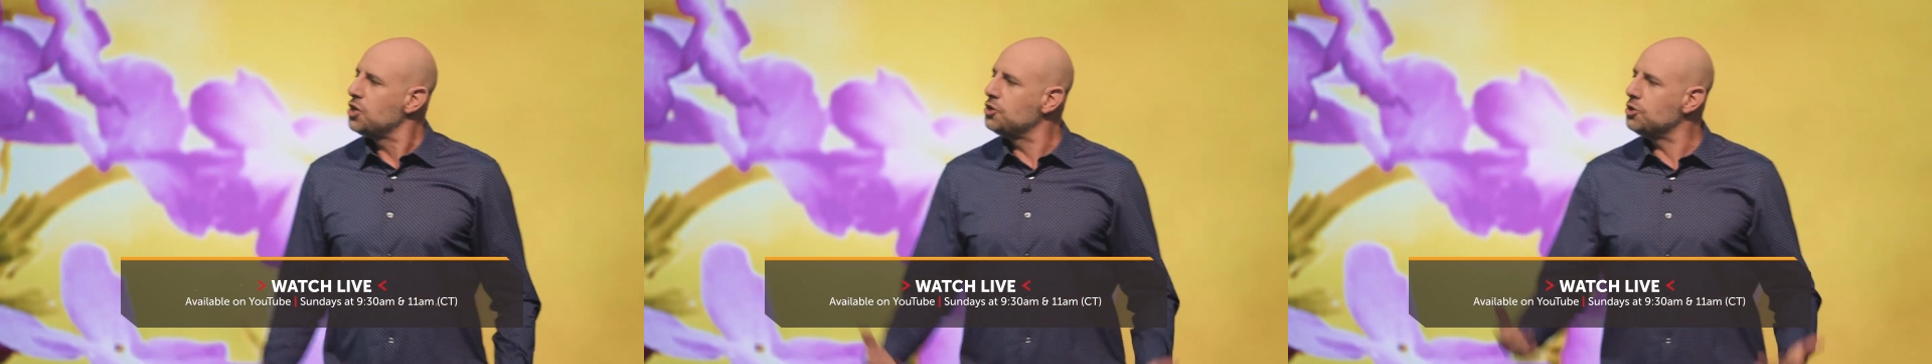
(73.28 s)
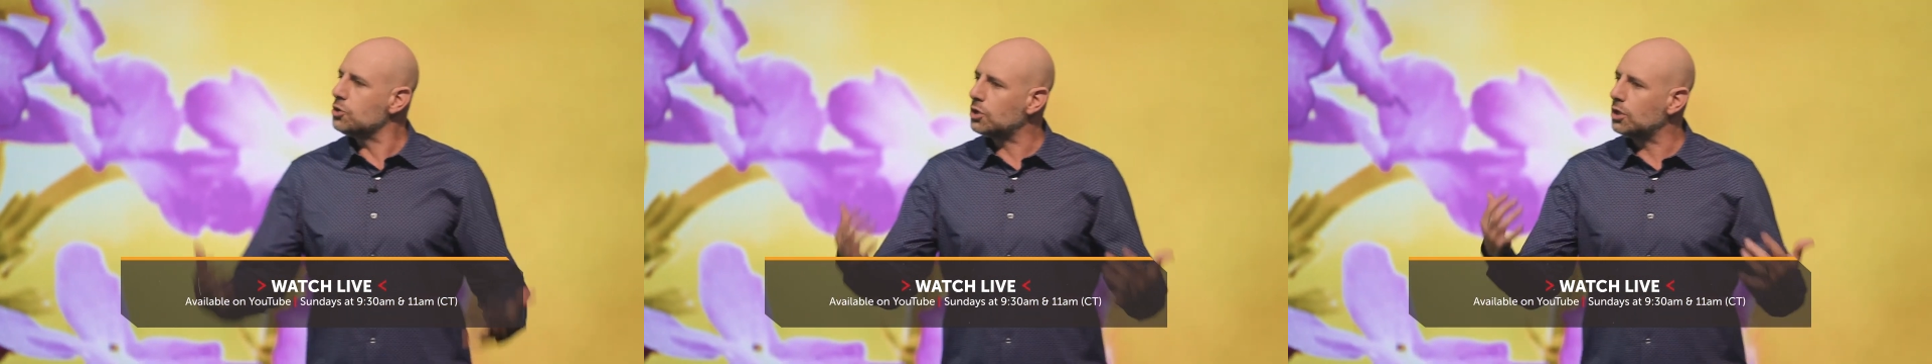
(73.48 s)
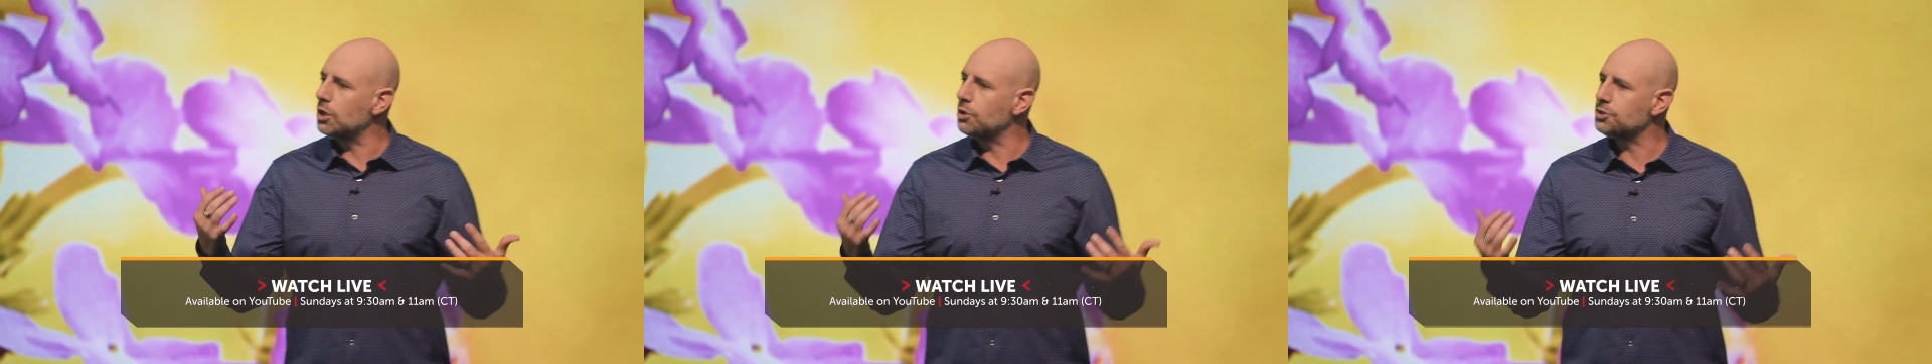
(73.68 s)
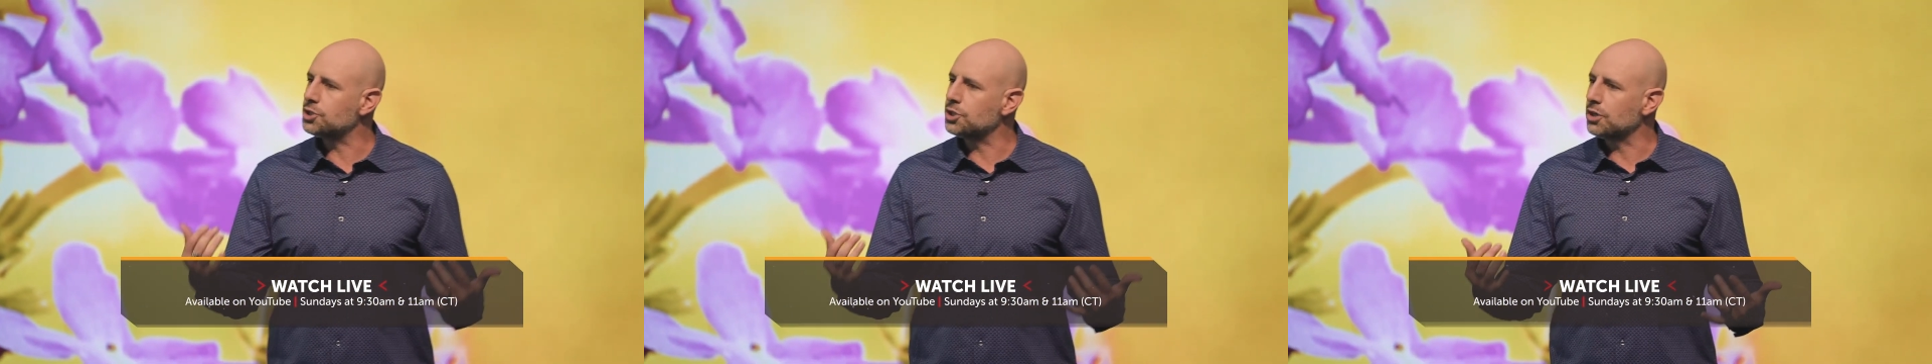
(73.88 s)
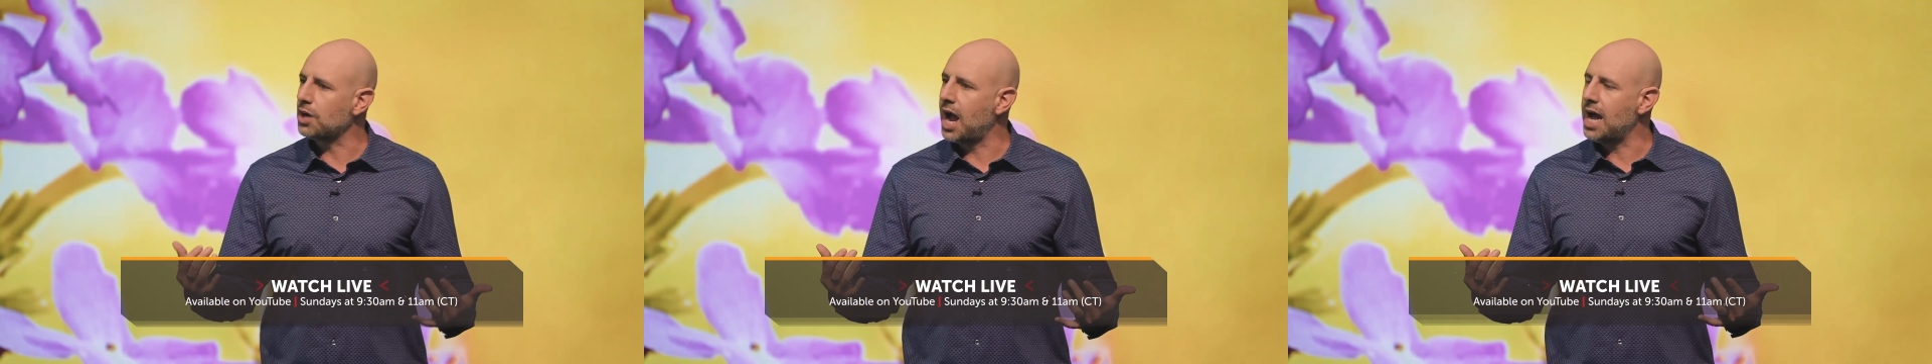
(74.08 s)
You
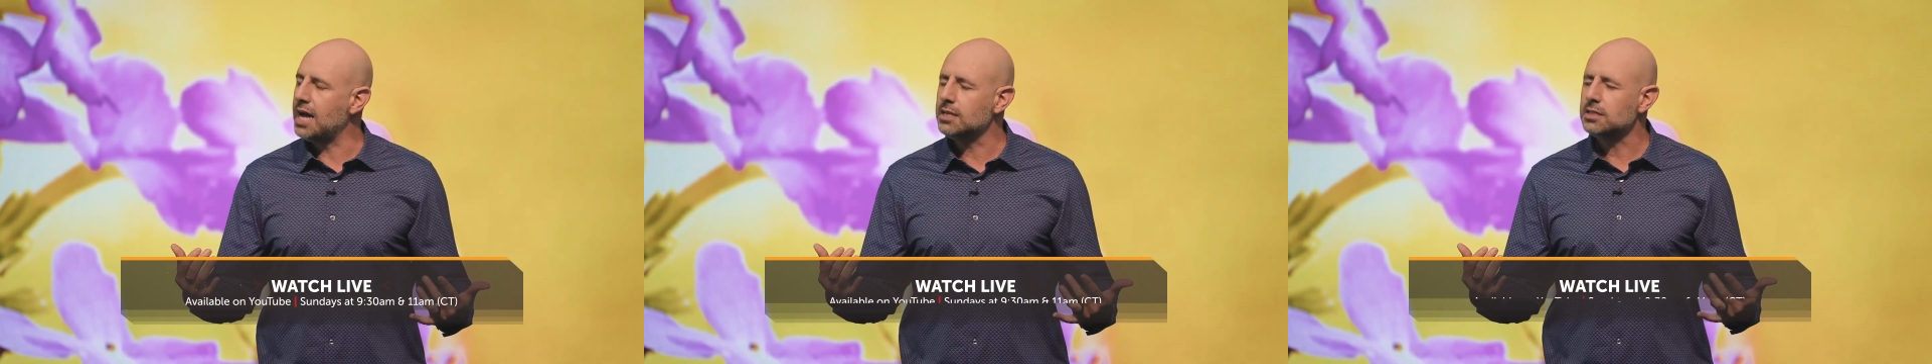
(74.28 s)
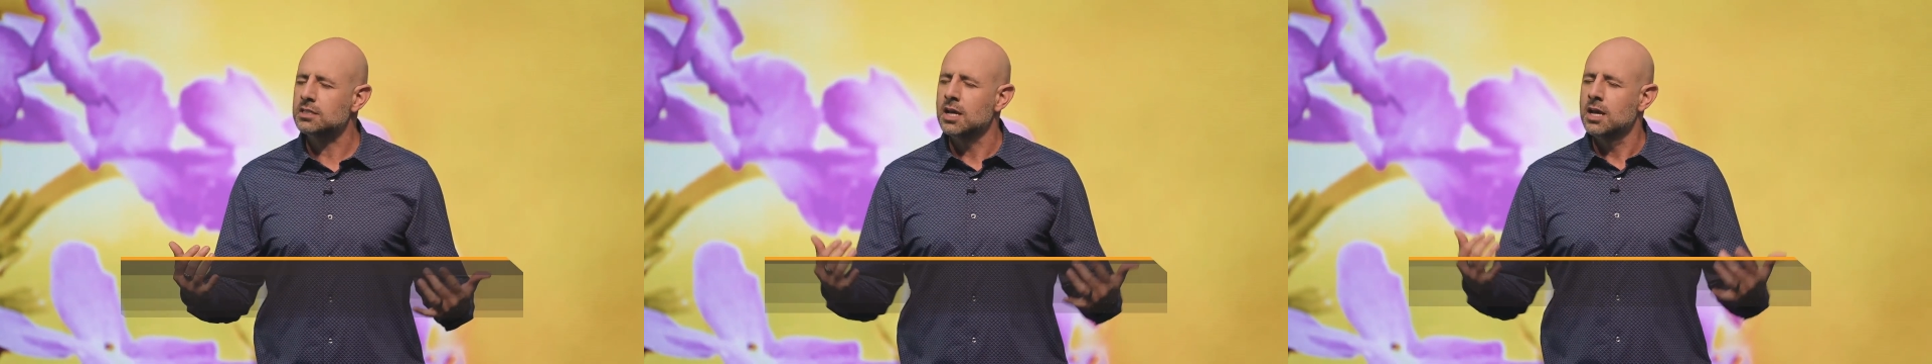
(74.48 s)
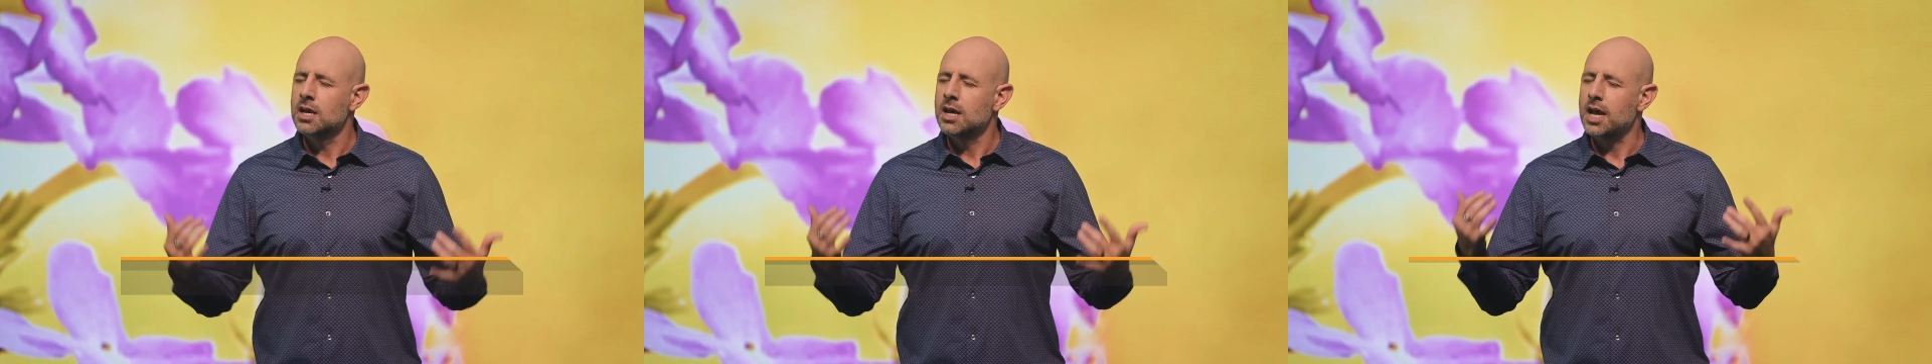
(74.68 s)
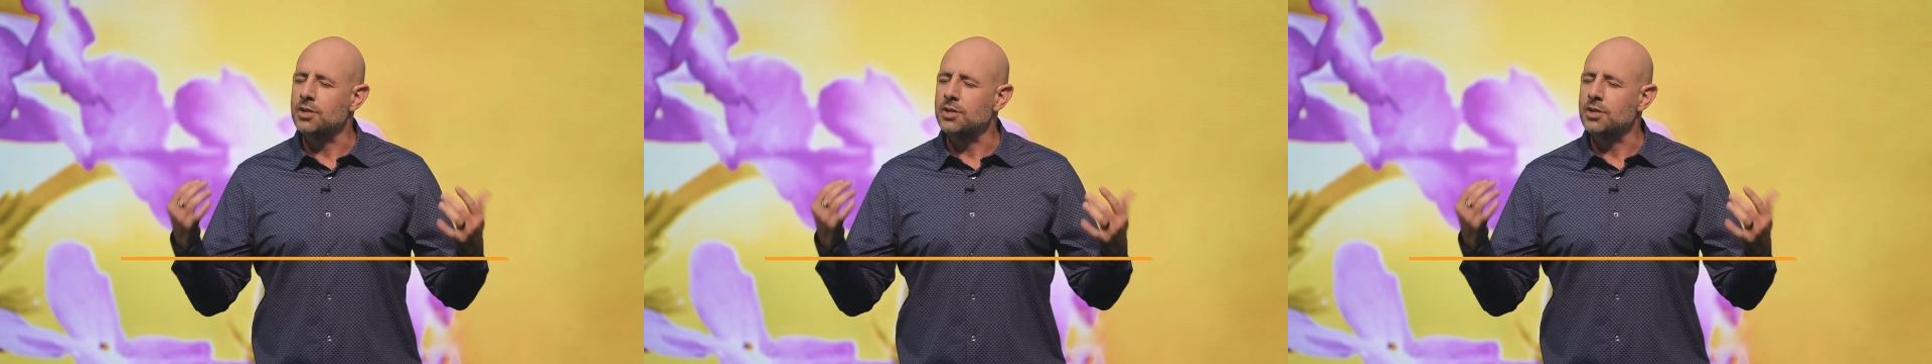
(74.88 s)
close your eyes